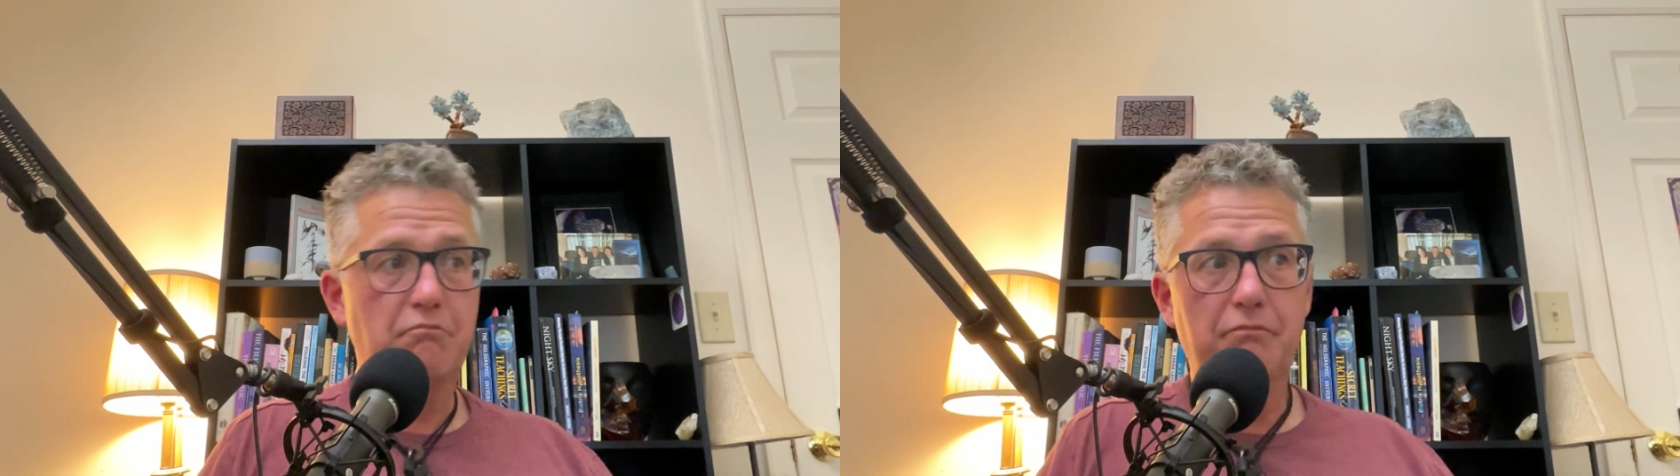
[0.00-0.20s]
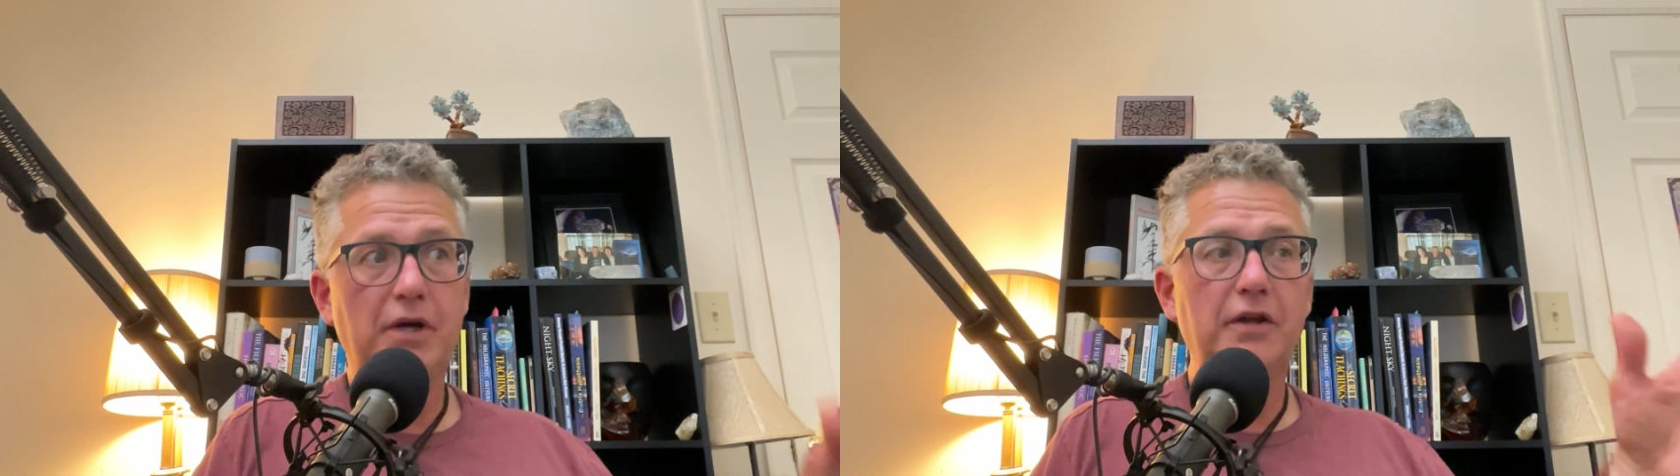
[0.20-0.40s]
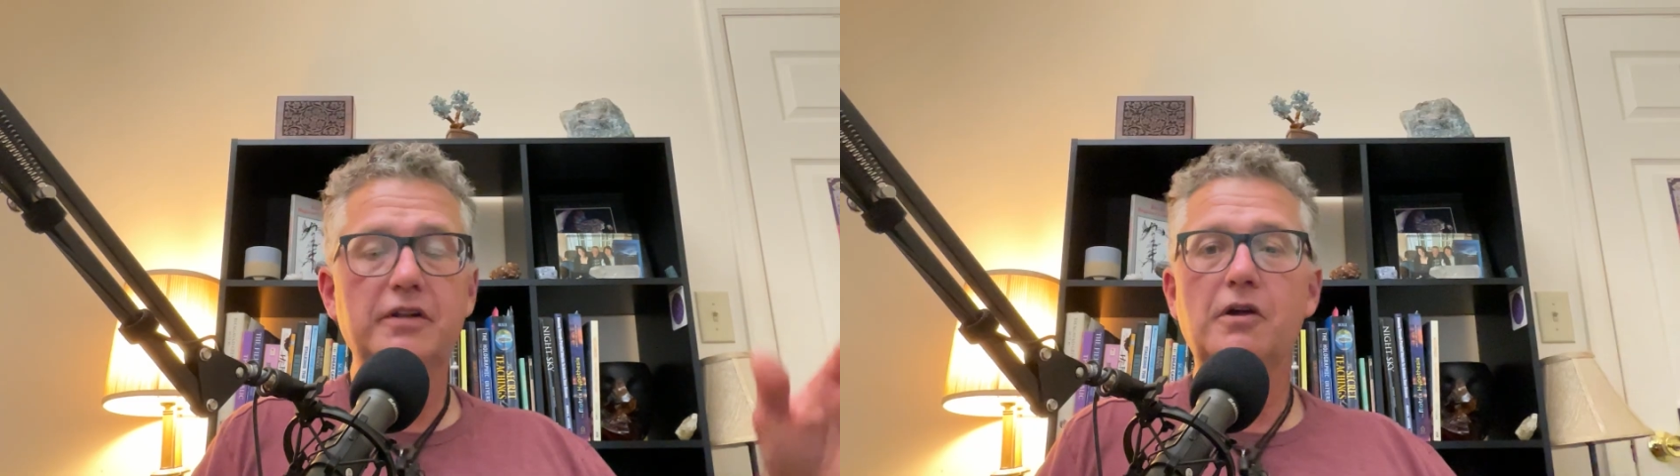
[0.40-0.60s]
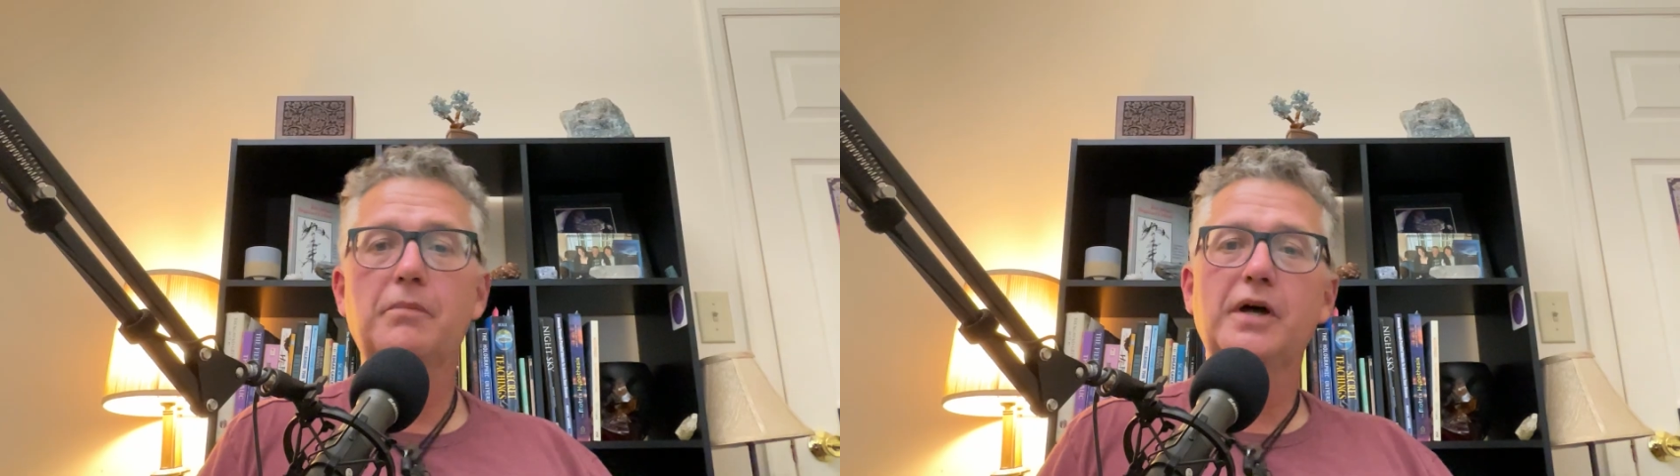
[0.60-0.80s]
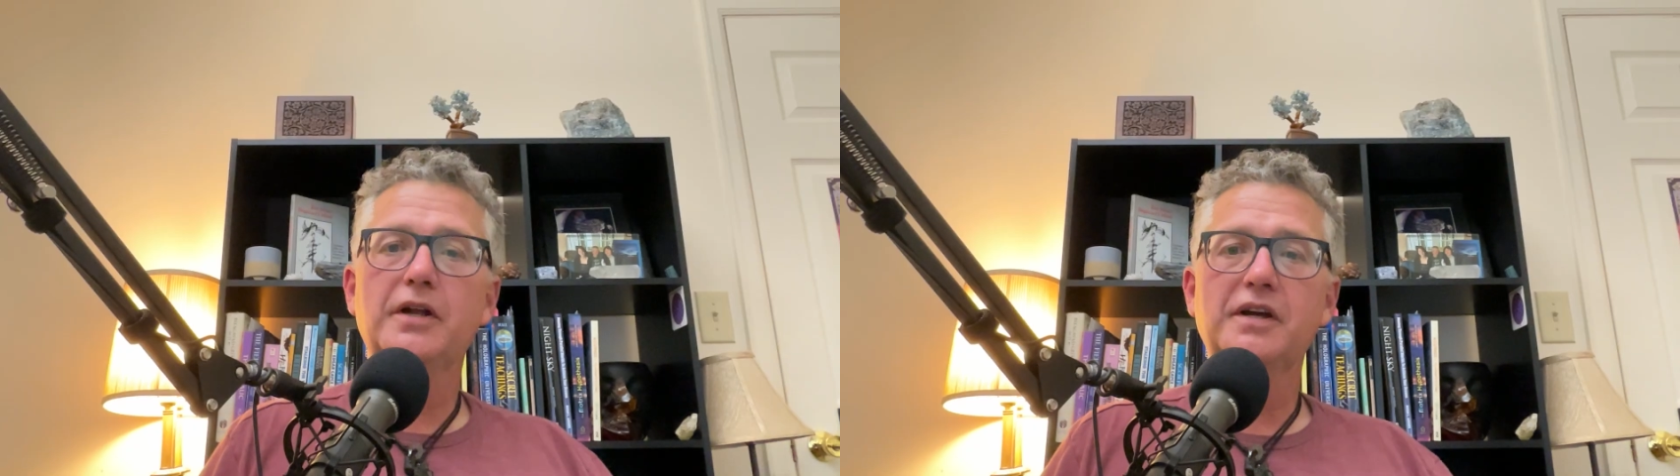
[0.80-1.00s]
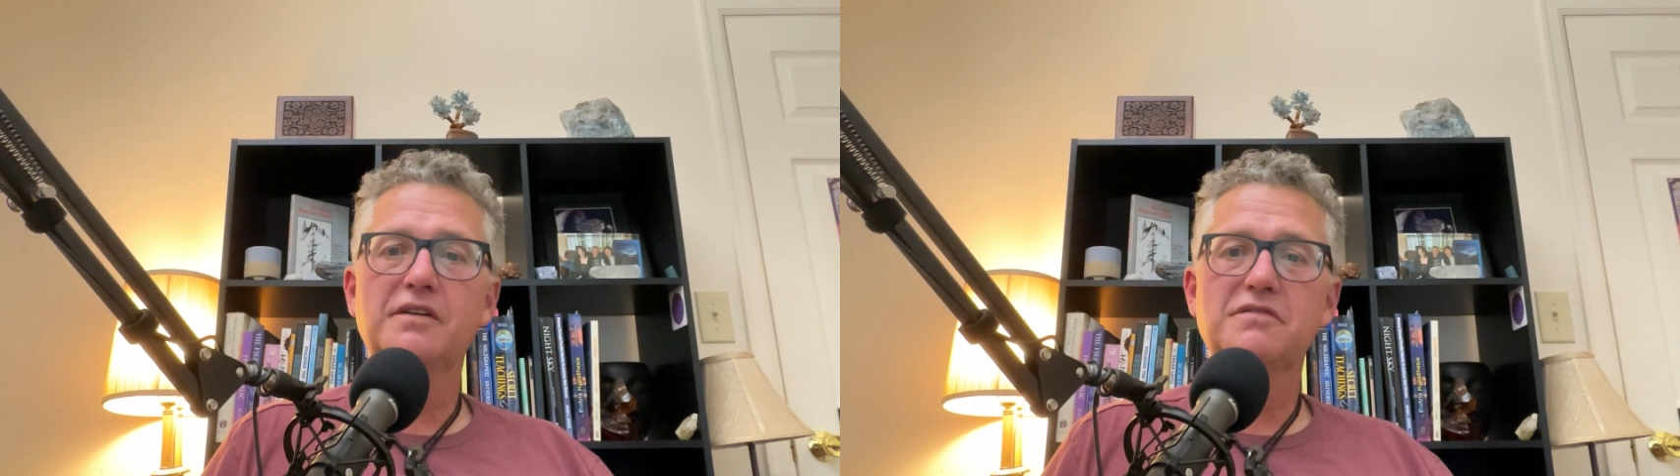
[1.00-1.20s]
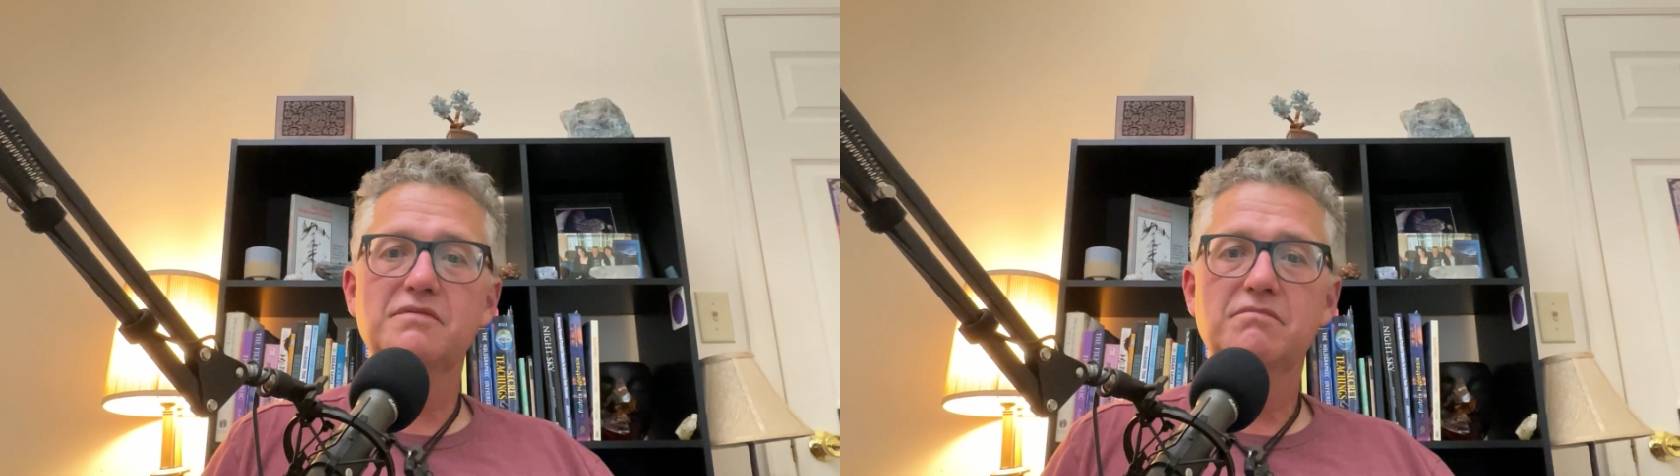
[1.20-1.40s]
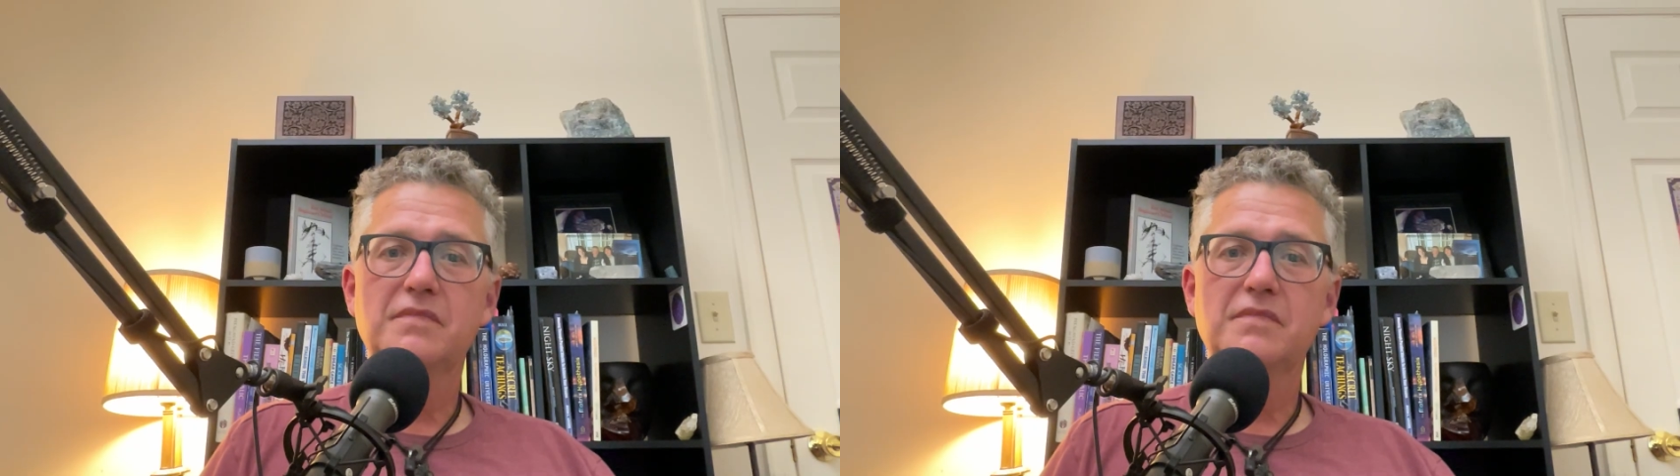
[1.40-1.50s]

building their buildings,